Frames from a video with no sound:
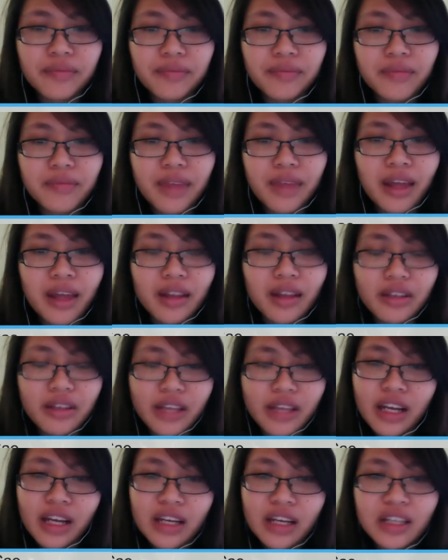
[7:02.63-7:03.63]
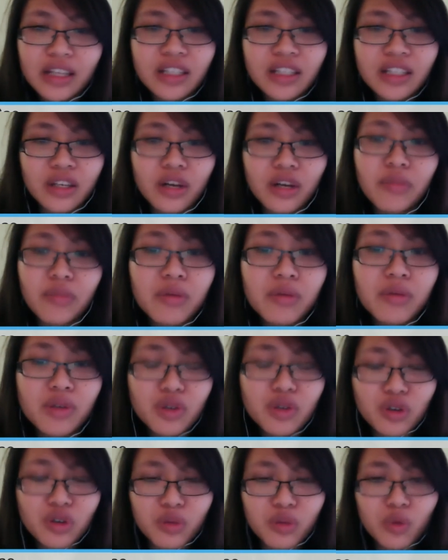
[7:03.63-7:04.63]
And secondly is the commitment to
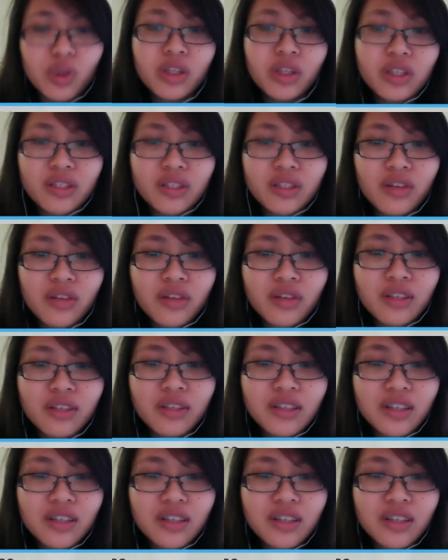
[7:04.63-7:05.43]
community service.